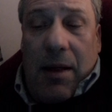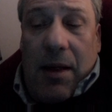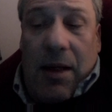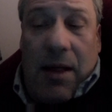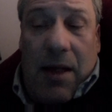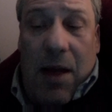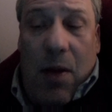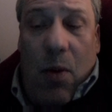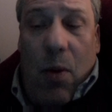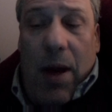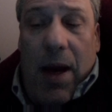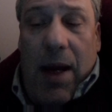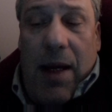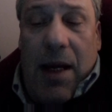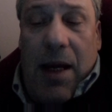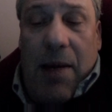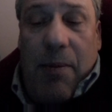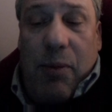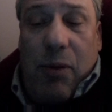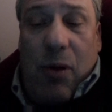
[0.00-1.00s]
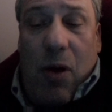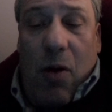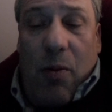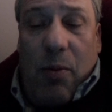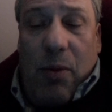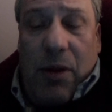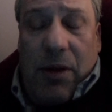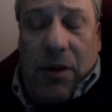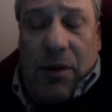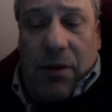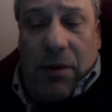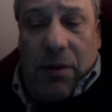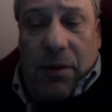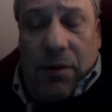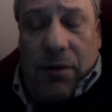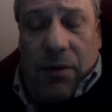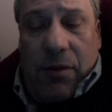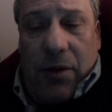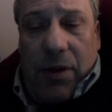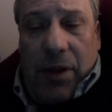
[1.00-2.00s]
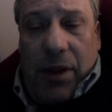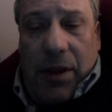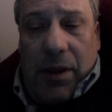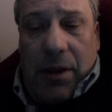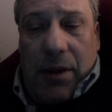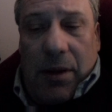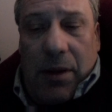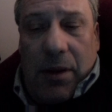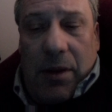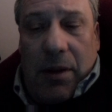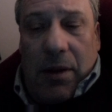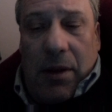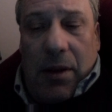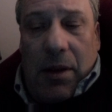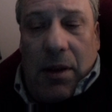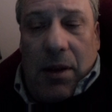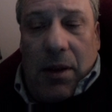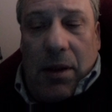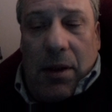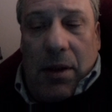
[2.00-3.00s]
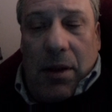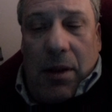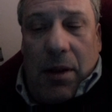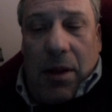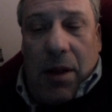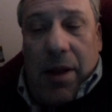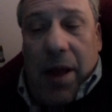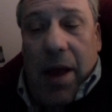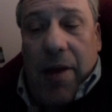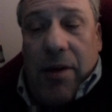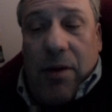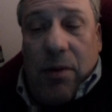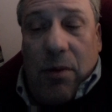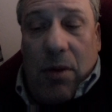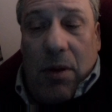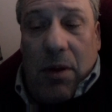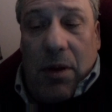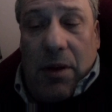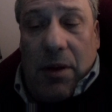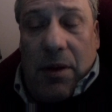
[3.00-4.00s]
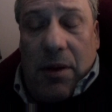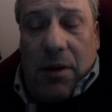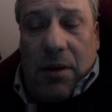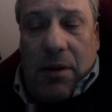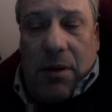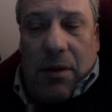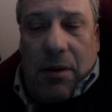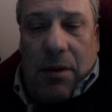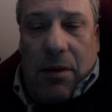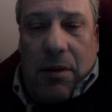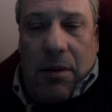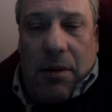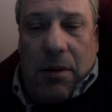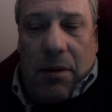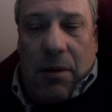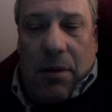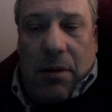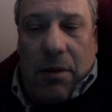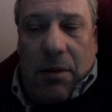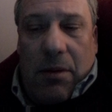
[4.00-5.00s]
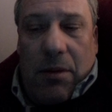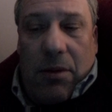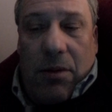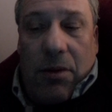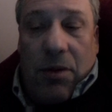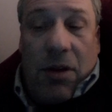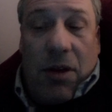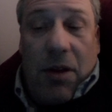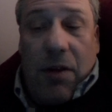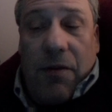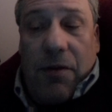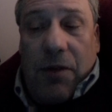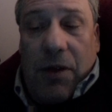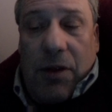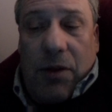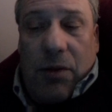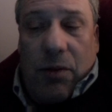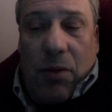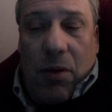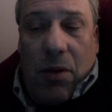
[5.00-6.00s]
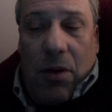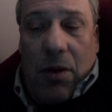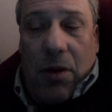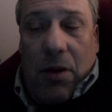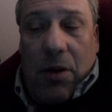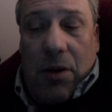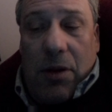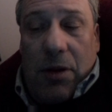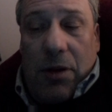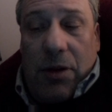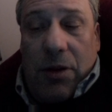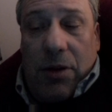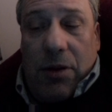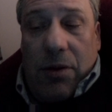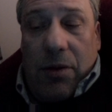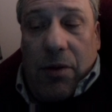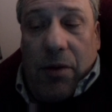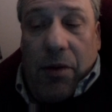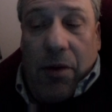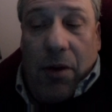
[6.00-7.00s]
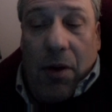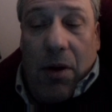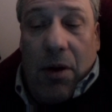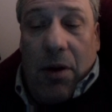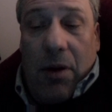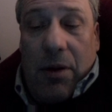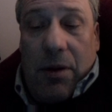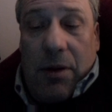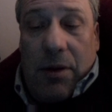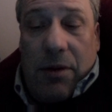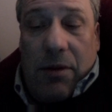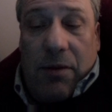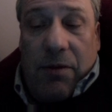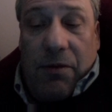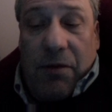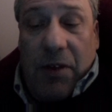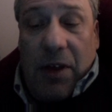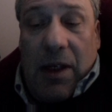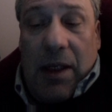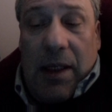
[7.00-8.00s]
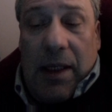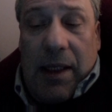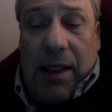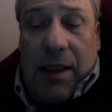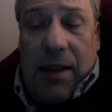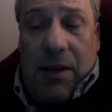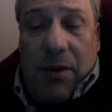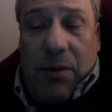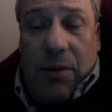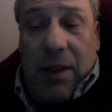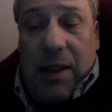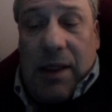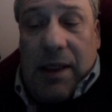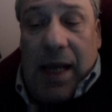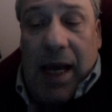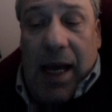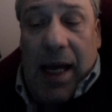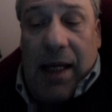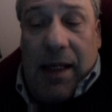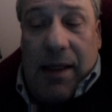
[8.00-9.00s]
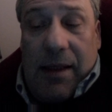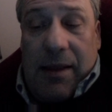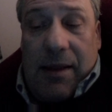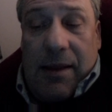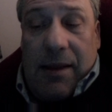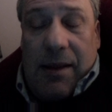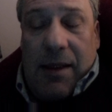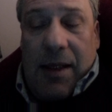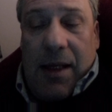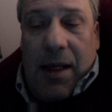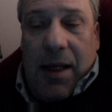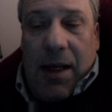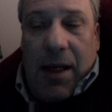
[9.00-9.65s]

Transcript: in a way appropriate for it. In other words, different words, thoughts, feelings will dance